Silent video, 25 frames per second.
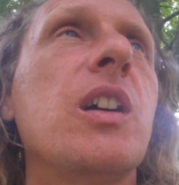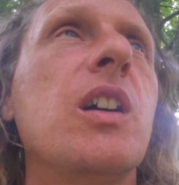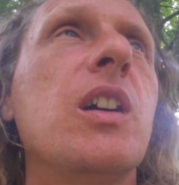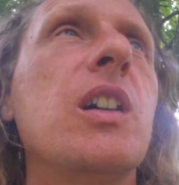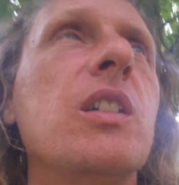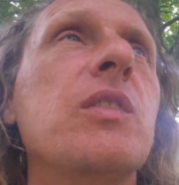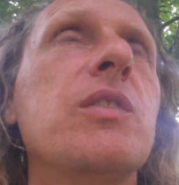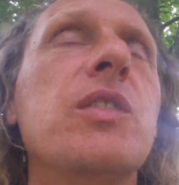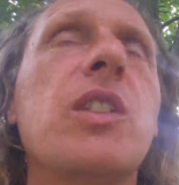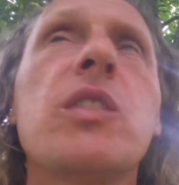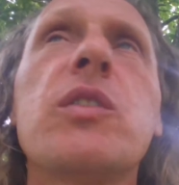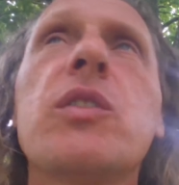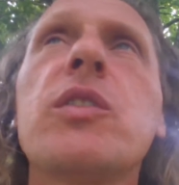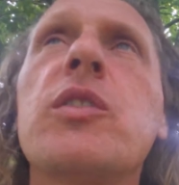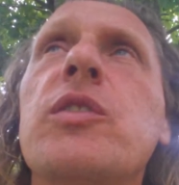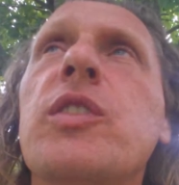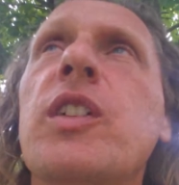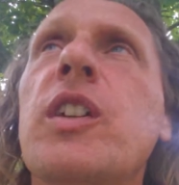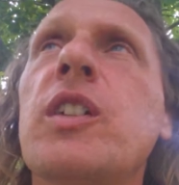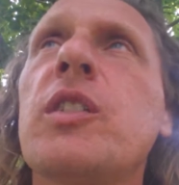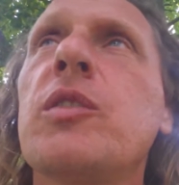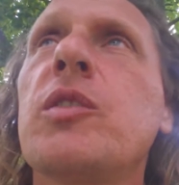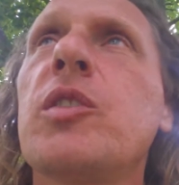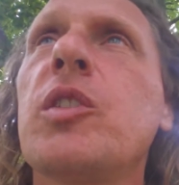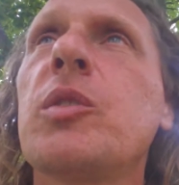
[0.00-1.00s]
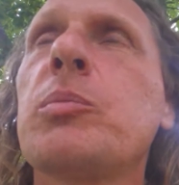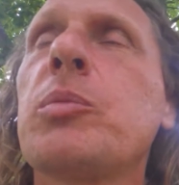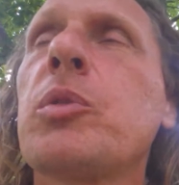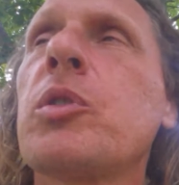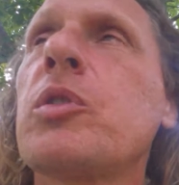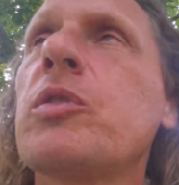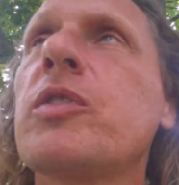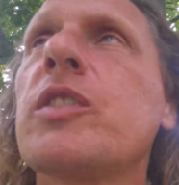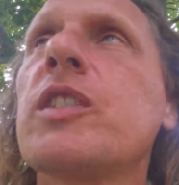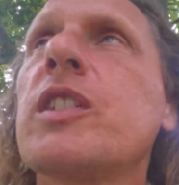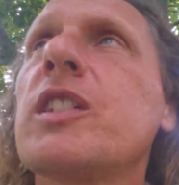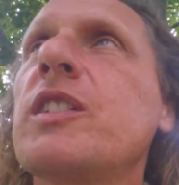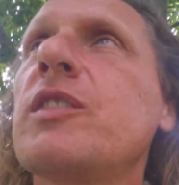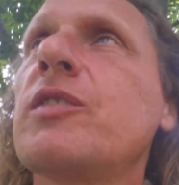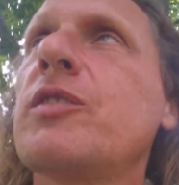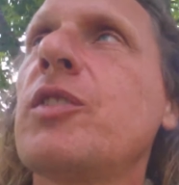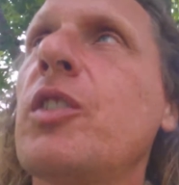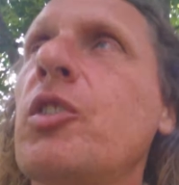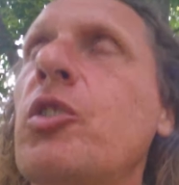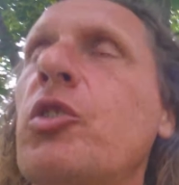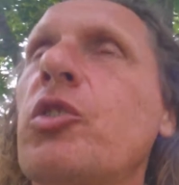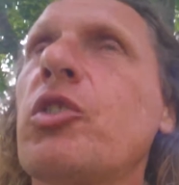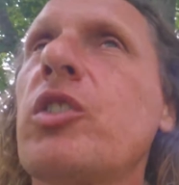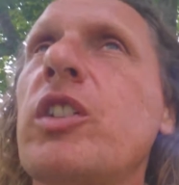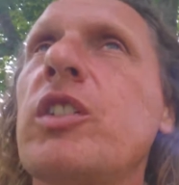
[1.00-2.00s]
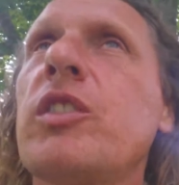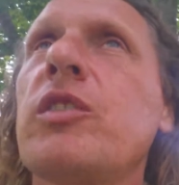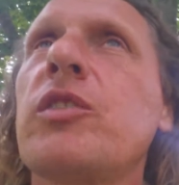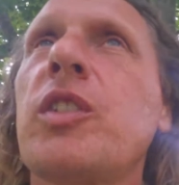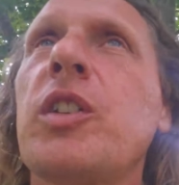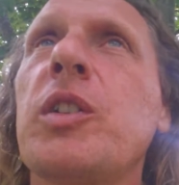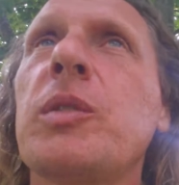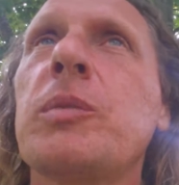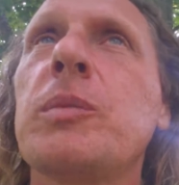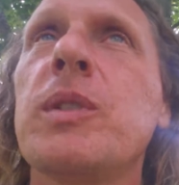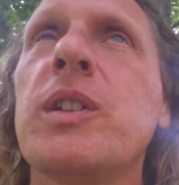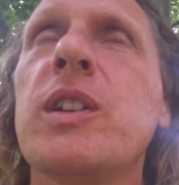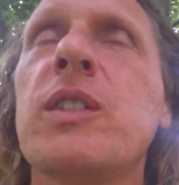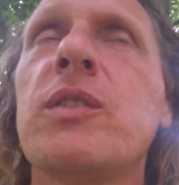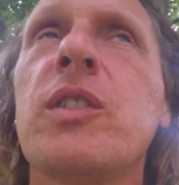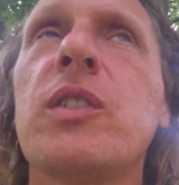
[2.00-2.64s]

I've never found a perfectly functioning family.